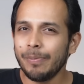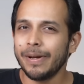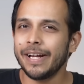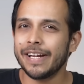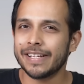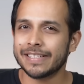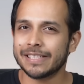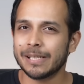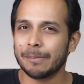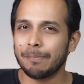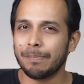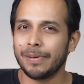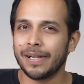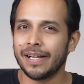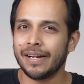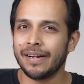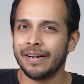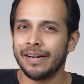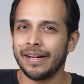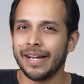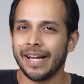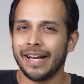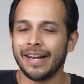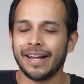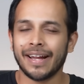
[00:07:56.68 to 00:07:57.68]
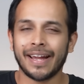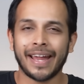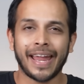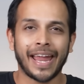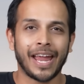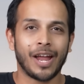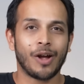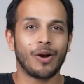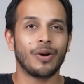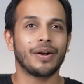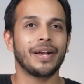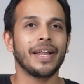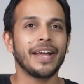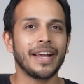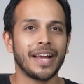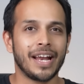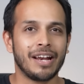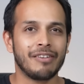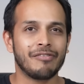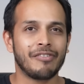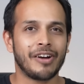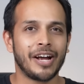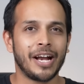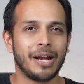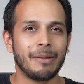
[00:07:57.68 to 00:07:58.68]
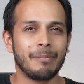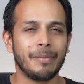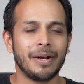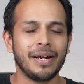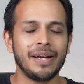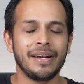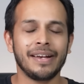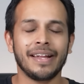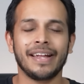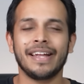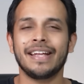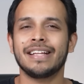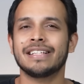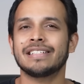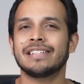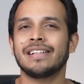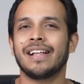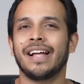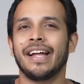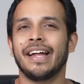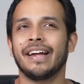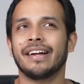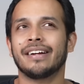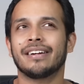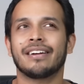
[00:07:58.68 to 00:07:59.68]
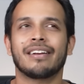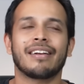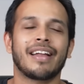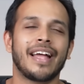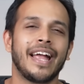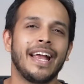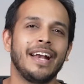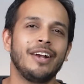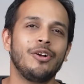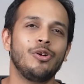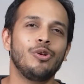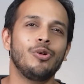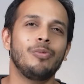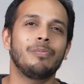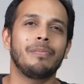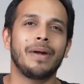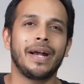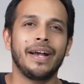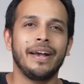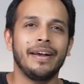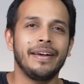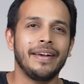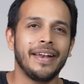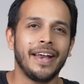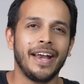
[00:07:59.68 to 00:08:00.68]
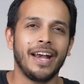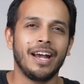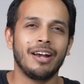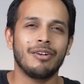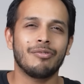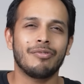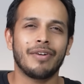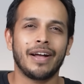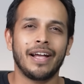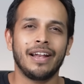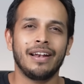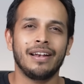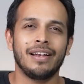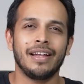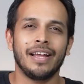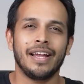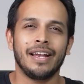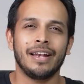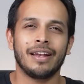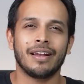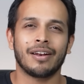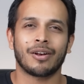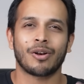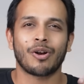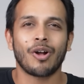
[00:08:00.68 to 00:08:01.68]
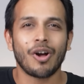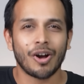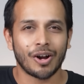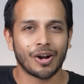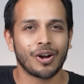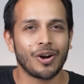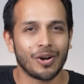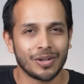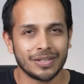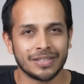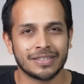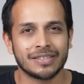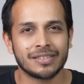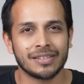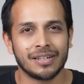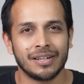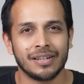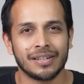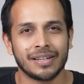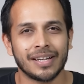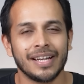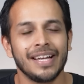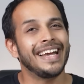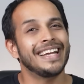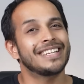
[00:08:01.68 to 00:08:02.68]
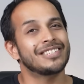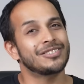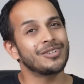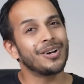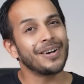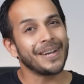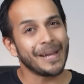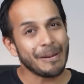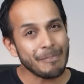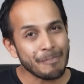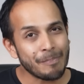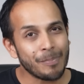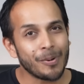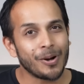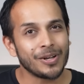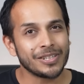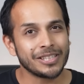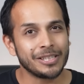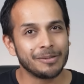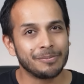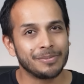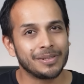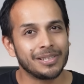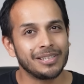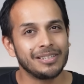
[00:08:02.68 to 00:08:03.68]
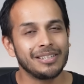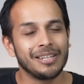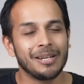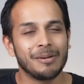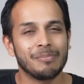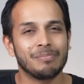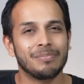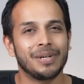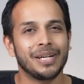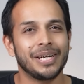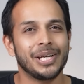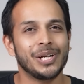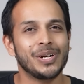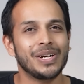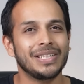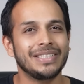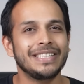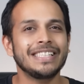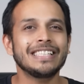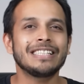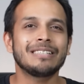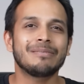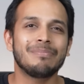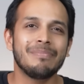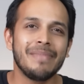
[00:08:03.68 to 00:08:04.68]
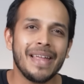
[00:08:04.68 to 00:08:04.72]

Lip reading: to be disciplined in a chaotic environment is like trying to meditate while in a rock concert. It's not impossible, but you are just